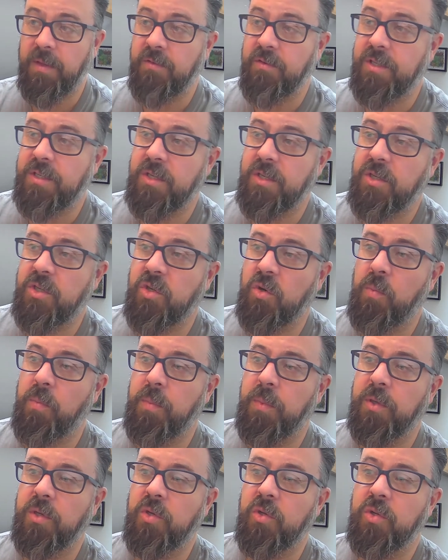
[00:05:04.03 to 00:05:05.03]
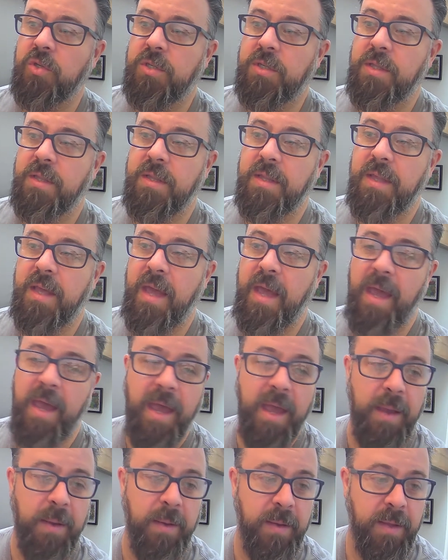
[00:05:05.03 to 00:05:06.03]
is a jumper just
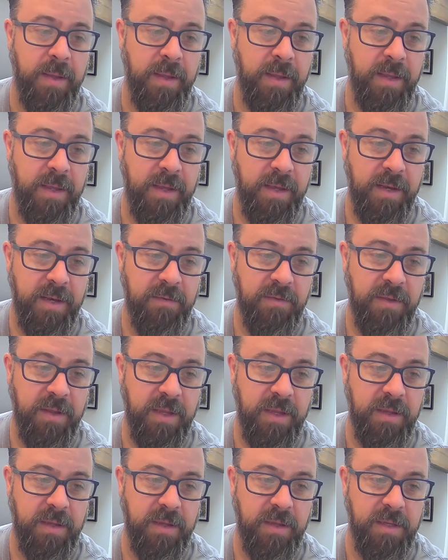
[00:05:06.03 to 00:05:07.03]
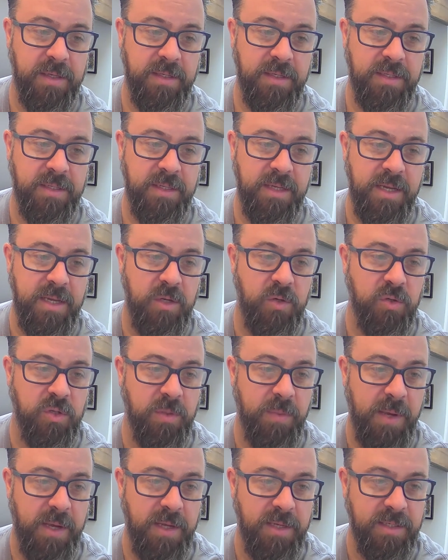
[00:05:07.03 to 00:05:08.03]
there, and if you can see,
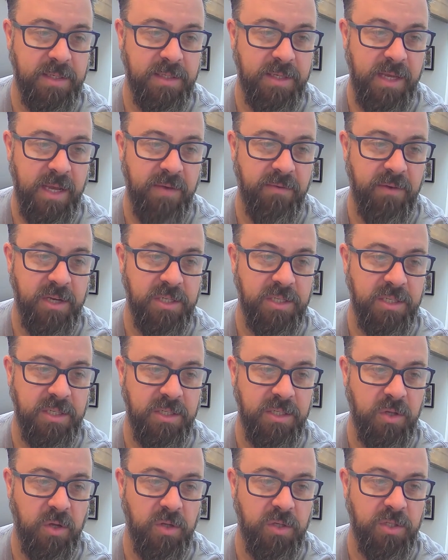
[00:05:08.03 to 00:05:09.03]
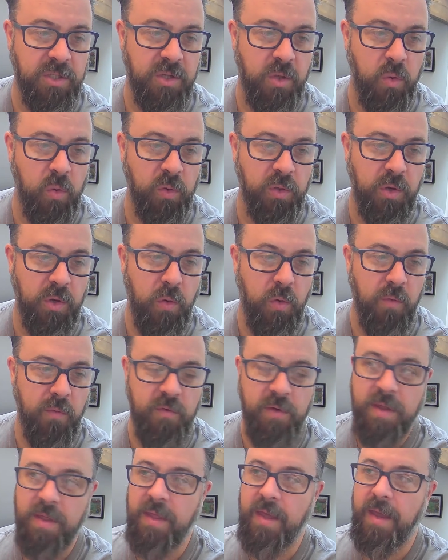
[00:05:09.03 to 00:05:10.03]
just about see, I've actually sort of soldered
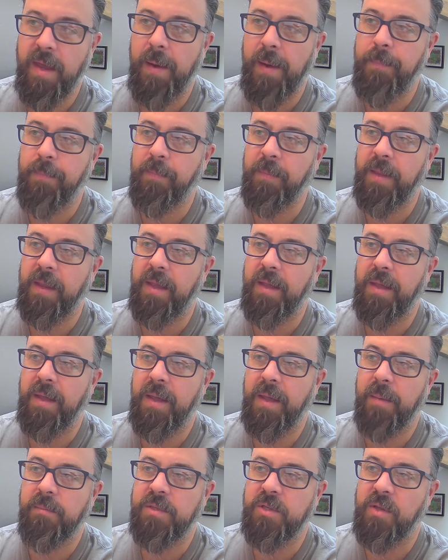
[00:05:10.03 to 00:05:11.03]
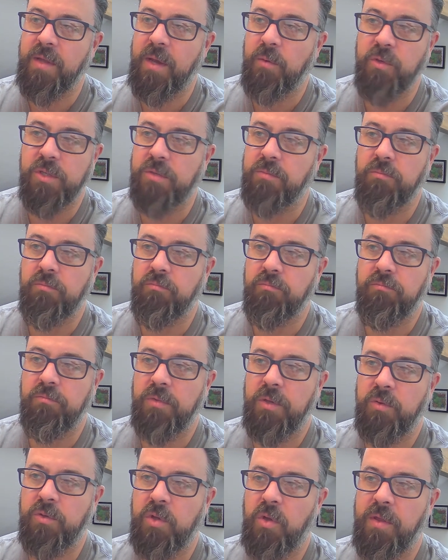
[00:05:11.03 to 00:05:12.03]
over it there. So there was
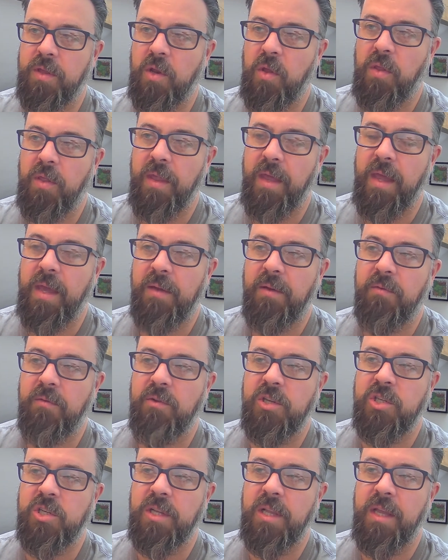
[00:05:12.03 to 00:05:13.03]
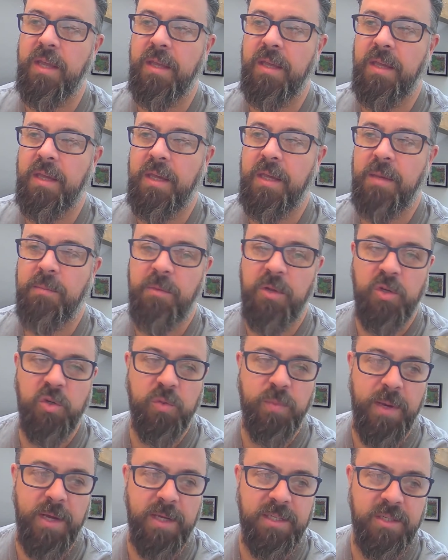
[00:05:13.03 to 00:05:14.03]
nothing on there originally, but
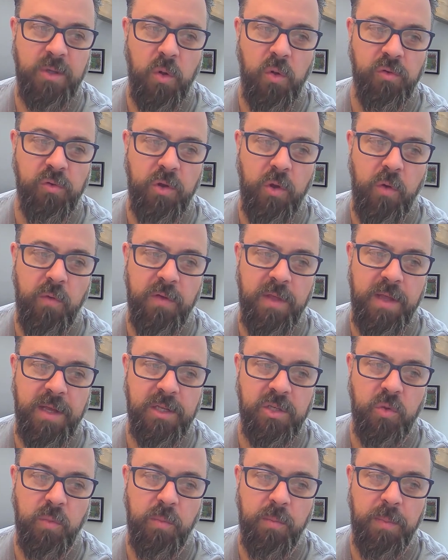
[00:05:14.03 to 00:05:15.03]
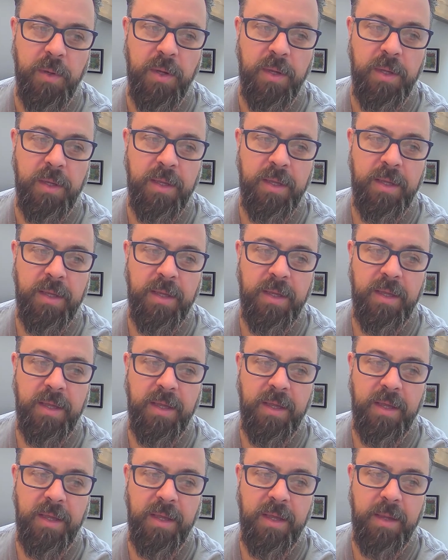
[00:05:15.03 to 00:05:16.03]
just by soldering over that jumper,
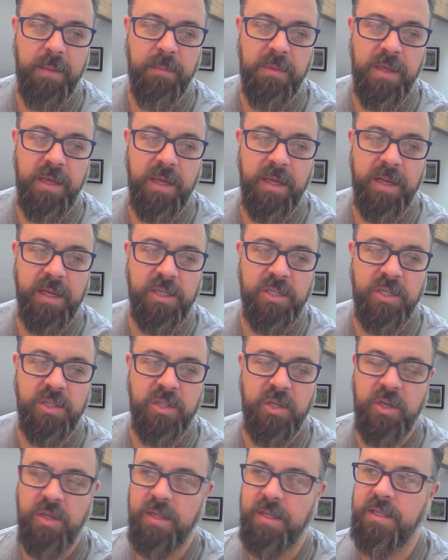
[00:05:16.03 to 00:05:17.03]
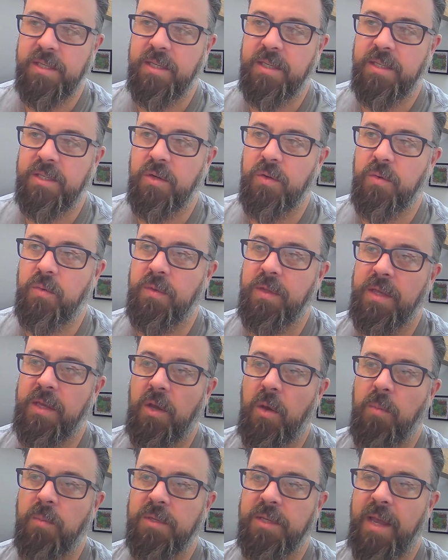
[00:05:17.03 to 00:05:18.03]
you can actually turn this into the
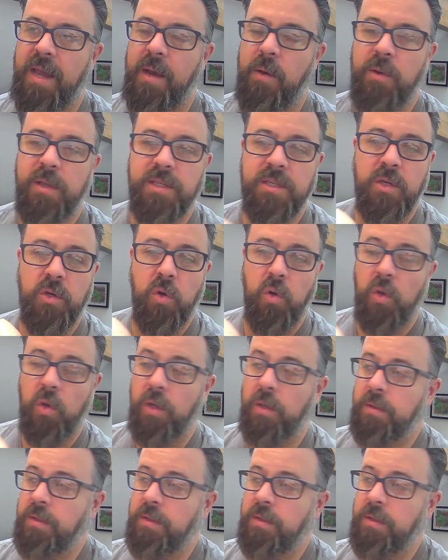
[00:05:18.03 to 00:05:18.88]
composite out into colour,